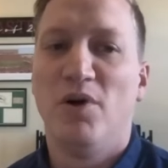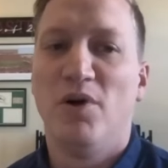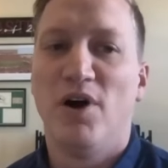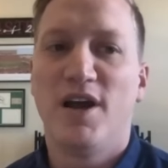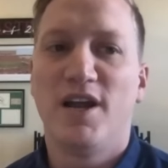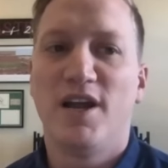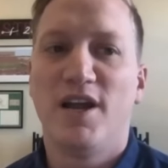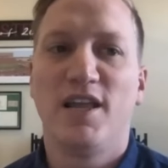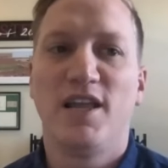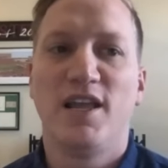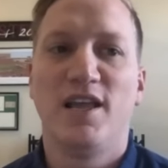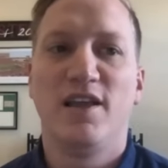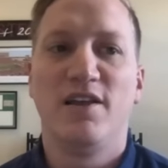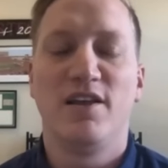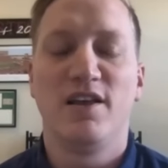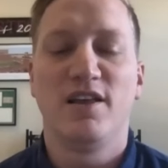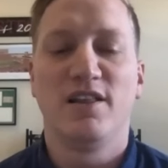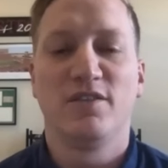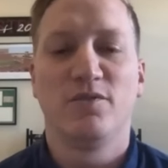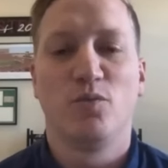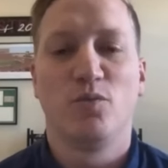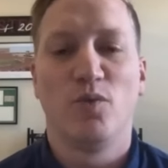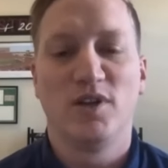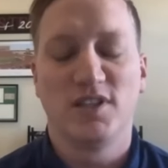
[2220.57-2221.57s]
but
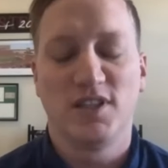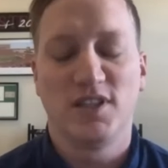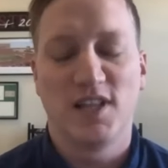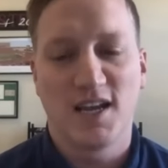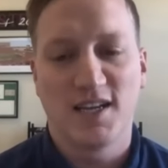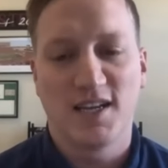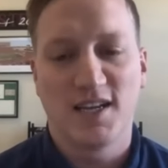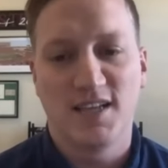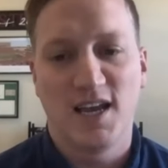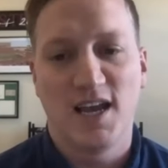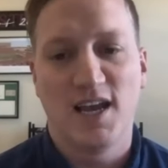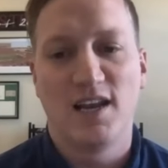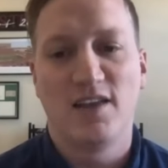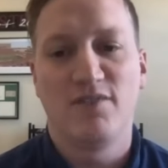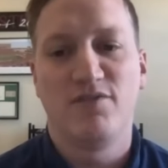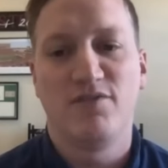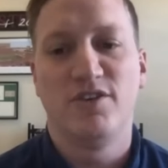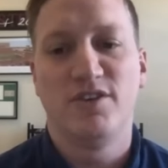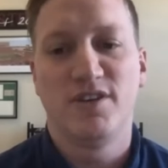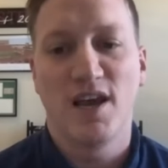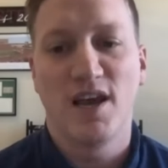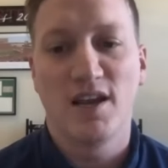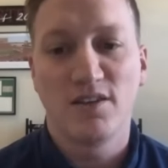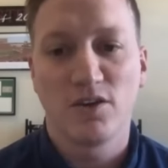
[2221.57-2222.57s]
it like i said
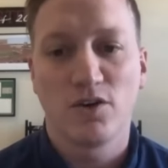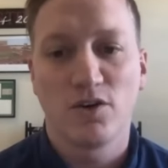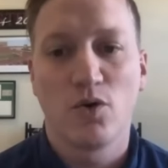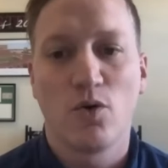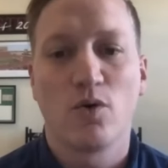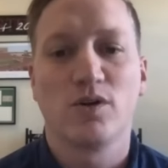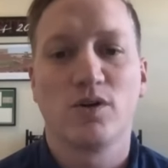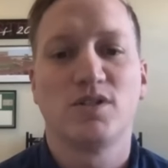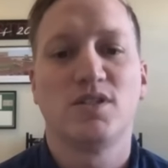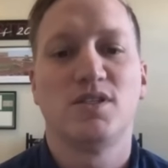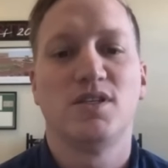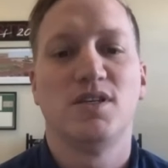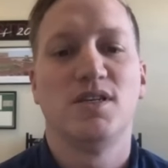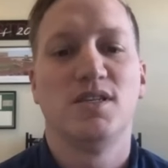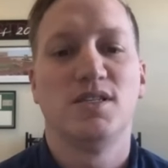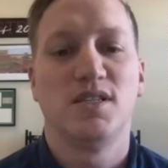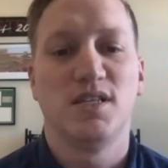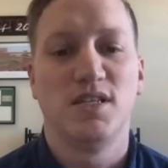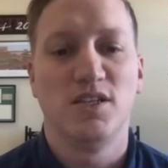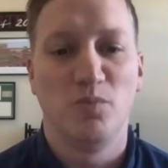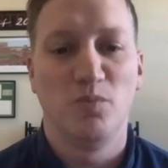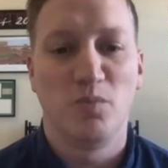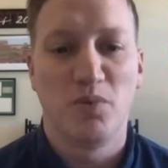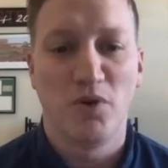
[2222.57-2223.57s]
if you take the
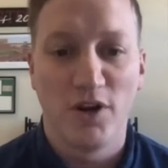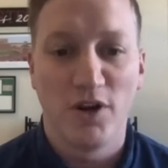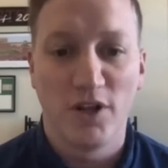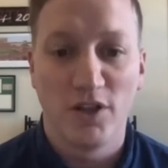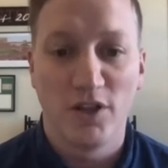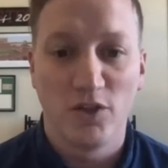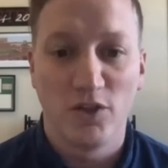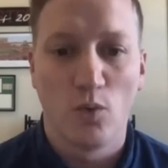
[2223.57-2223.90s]
courses and you